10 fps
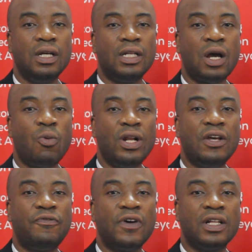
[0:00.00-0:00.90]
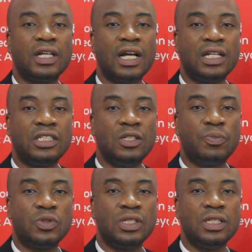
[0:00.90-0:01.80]
Now, when they file the garnishee
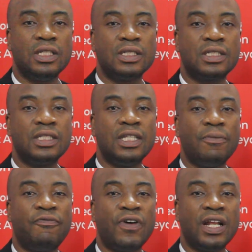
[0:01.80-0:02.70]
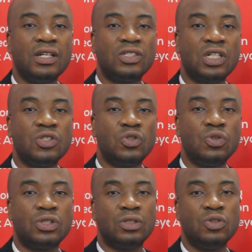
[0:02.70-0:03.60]
proceedings, the financial
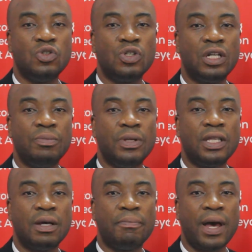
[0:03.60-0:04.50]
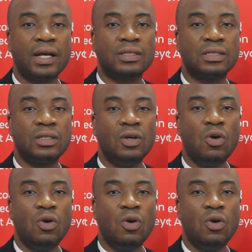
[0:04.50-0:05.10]
institution, usually being the banks,